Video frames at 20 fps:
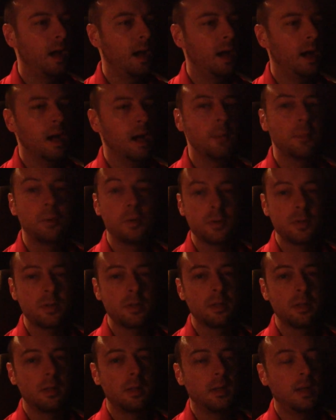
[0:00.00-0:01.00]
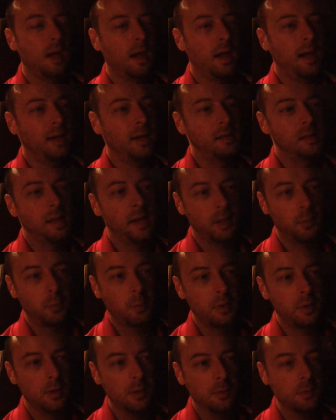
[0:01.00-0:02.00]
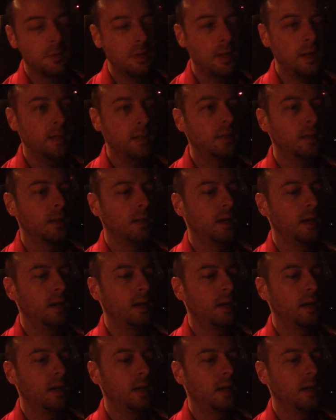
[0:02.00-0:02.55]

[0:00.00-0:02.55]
I like Windows 8.